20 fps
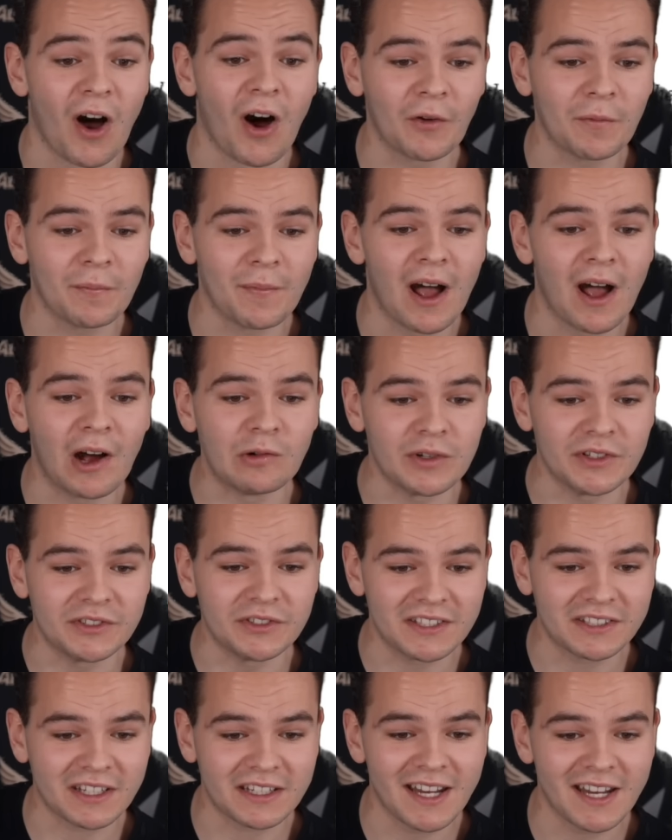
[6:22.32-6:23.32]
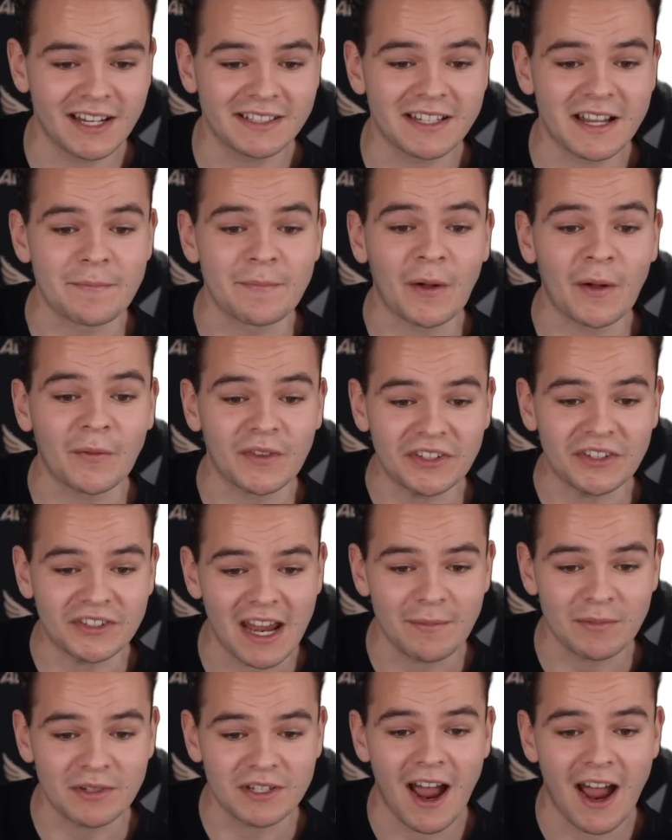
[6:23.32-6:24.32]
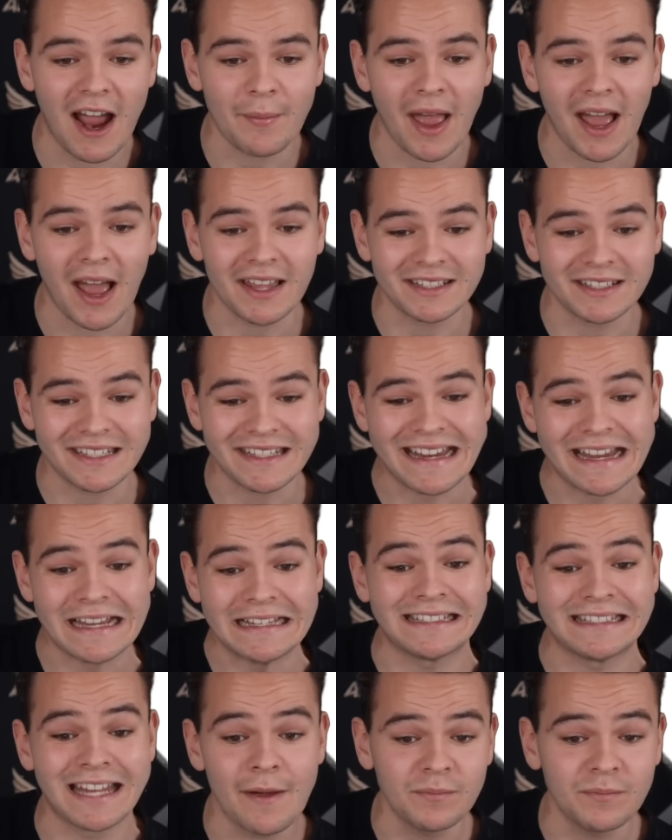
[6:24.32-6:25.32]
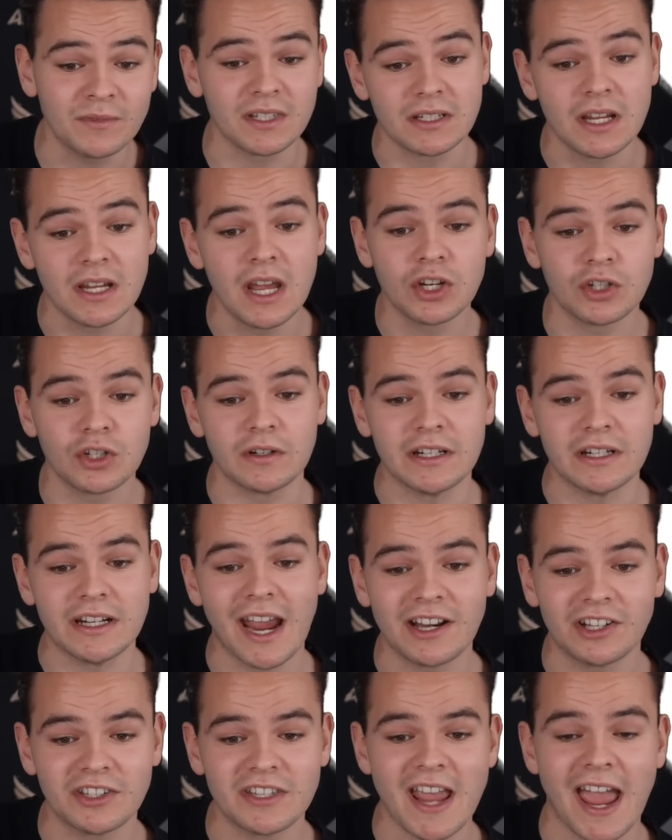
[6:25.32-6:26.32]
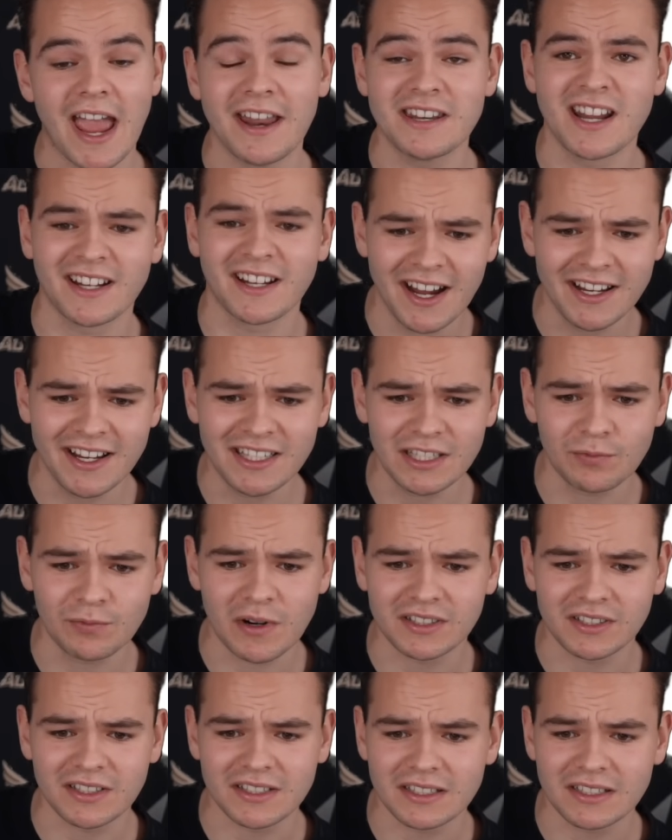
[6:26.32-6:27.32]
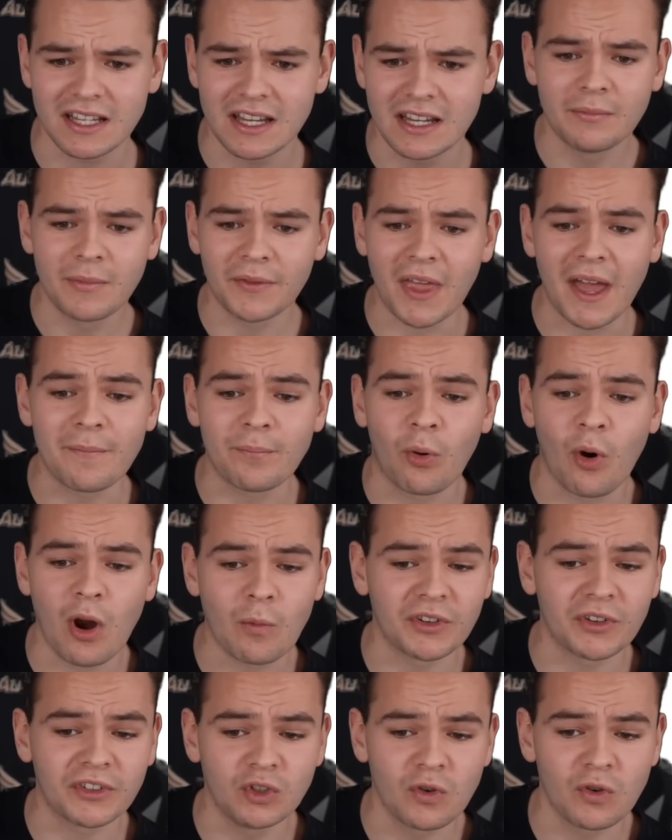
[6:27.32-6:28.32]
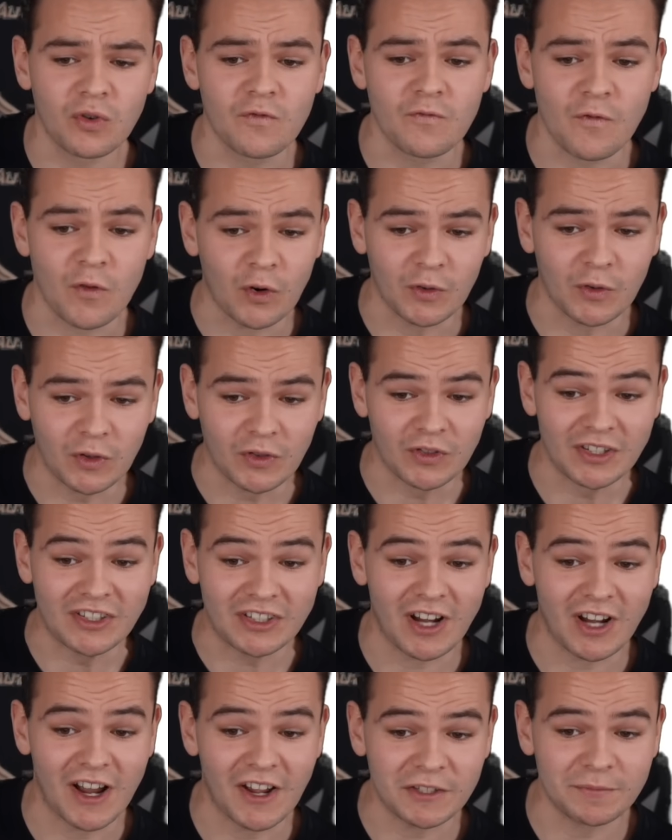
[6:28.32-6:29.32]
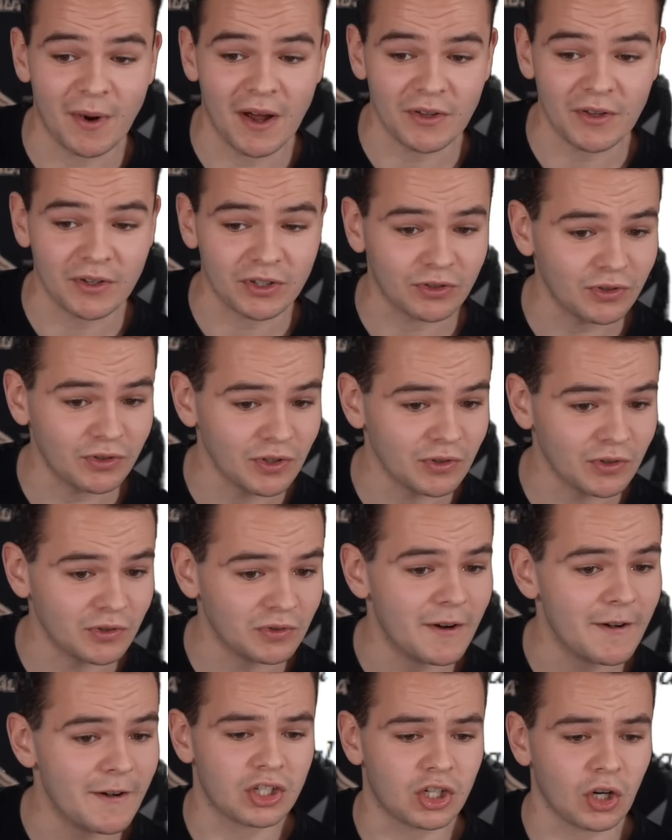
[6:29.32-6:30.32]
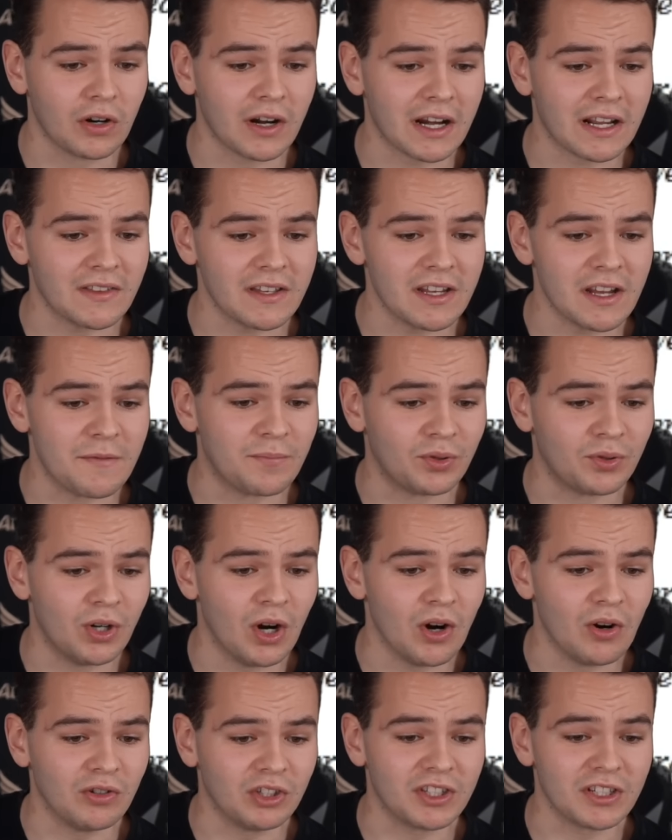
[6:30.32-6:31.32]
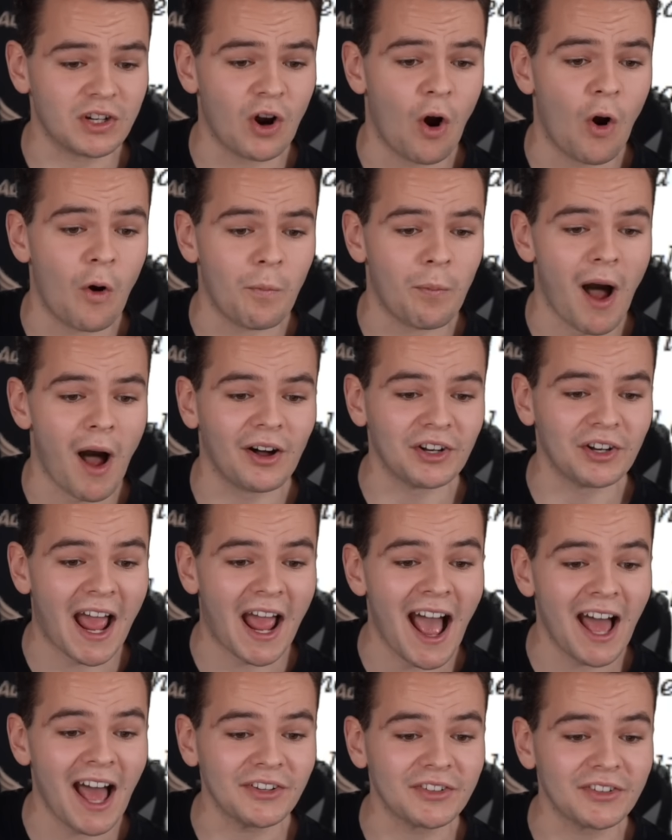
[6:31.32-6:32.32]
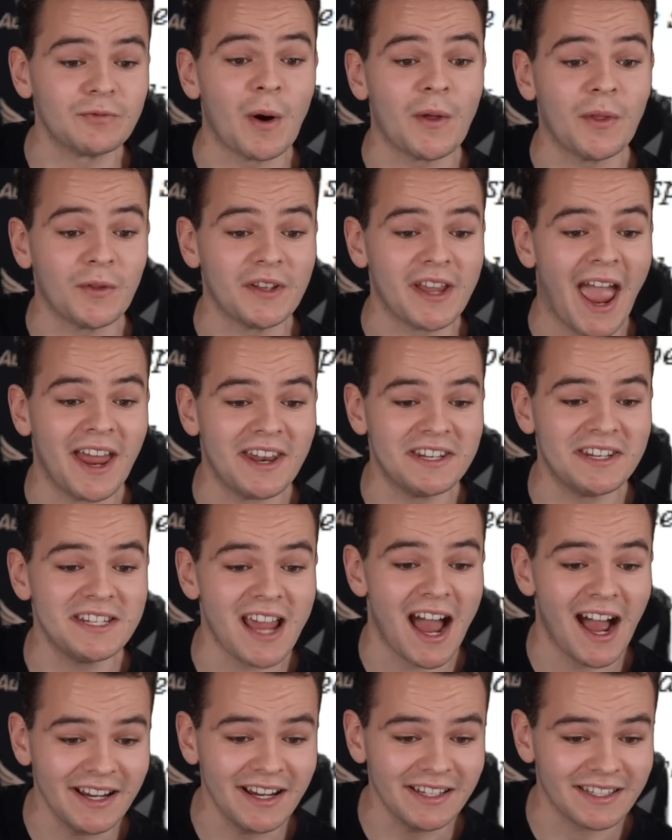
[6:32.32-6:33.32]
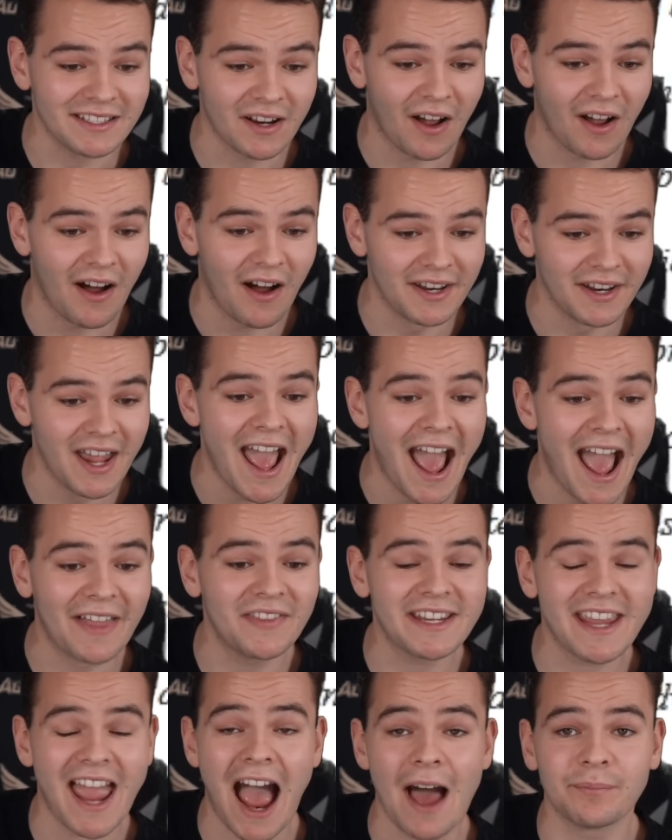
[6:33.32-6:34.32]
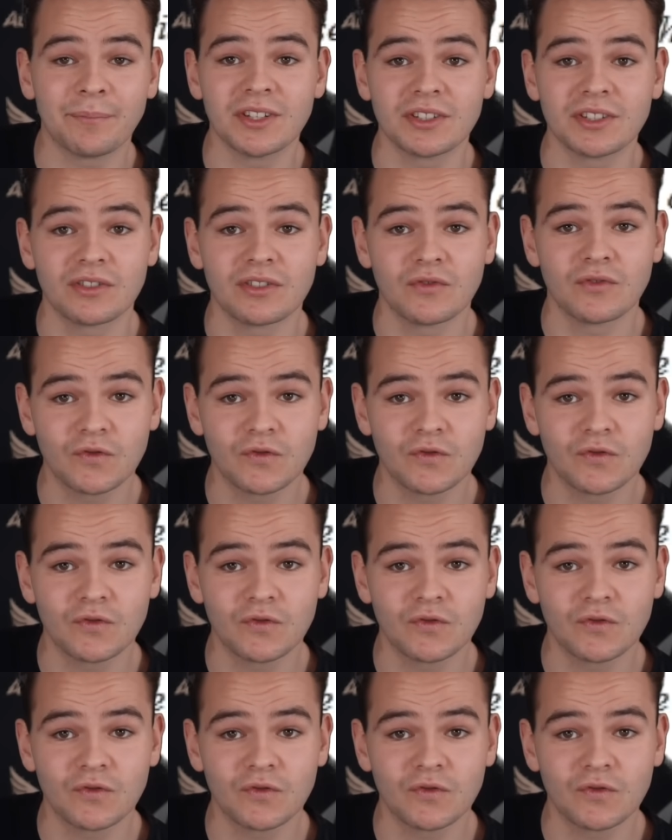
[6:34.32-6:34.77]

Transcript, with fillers: that the autopilot was disconnected about the same time as he attempted to engage the anti-ice switches, but that point was no further discussed by the crew. During the approach, the co-pilot asked whether the anti-ice is on, and the captain